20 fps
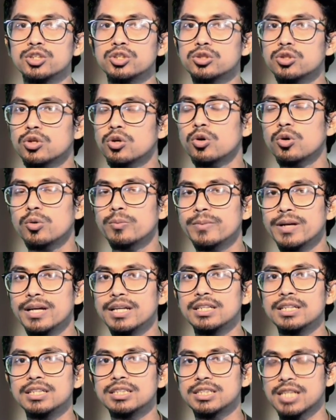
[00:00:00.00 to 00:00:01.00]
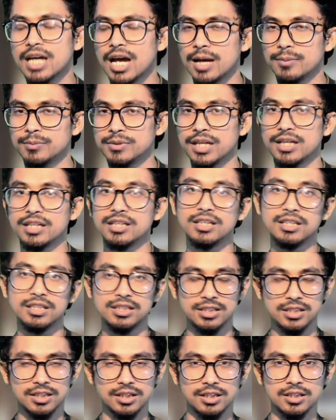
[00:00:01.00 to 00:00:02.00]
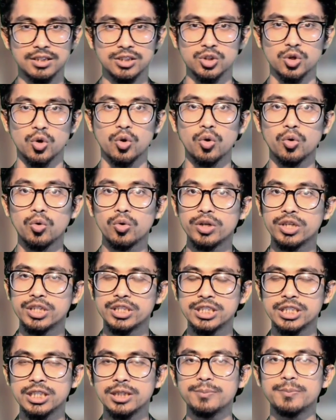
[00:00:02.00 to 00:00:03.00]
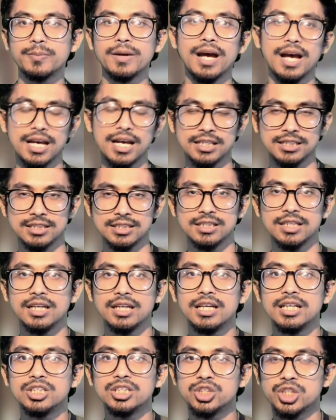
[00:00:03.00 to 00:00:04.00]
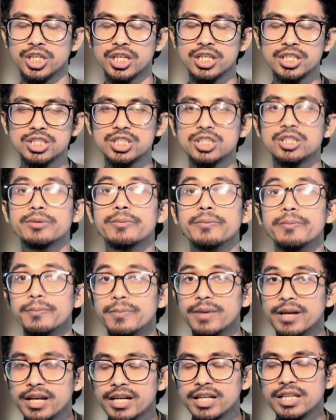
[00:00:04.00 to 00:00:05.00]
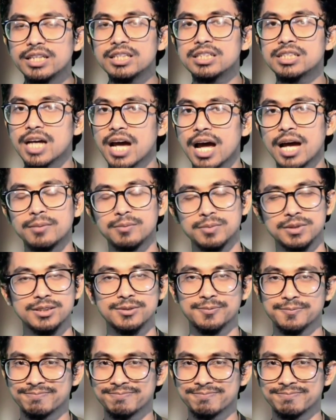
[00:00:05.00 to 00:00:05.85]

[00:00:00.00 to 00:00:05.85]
so many times and its ownership has changed many times.